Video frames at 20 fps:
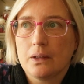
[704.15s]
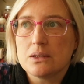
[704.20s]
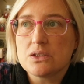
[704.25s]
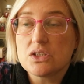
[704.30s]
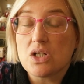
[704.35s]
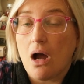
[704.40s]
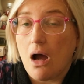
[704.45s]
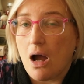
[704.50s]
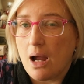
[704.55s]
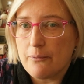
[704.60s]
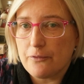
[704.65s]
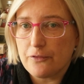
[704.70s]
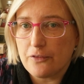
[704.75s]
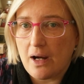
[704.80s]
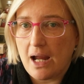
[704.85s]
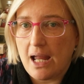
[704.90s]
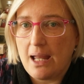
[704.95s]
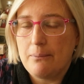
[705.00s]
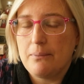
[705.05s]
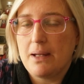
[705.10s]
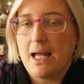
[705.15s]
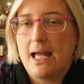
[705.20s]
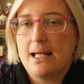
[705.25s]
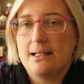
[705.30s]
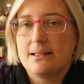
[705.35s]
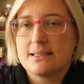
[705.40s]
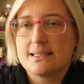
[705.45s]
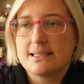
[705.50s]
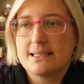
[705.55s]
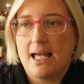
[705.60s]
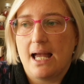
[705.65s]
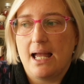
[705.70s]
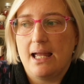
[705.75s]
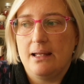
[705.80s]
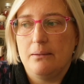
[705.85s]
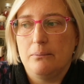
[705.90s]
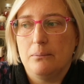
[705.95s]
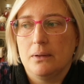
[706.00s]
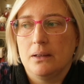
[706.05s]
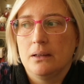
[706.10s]
time frame and
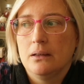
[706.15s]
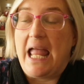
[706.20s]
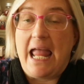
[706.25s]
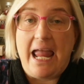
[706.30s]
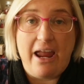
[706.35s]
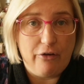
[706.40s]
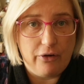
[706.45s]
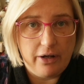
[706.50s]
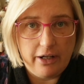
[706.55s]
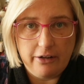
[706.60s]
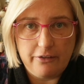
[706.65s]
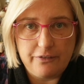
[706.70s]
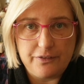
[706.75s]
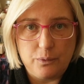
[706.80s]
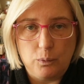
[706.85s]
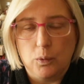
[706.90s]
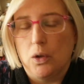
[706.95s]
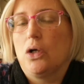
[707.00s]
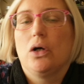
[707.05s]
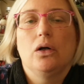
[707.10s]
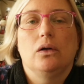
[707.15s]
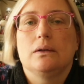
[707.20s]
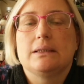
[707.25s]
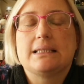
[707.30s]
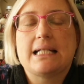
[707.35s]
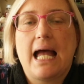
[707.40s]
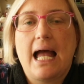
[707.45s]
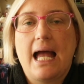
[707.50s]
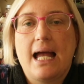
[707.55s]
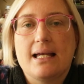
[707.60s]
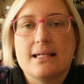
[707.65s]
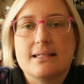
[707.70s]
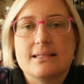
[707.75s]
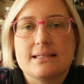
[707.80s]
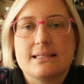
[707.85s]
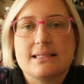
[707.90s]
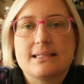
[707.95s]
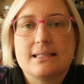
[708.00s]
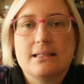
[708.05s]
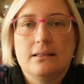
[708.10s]
same area of the world
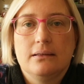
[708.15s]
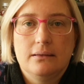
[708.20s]
as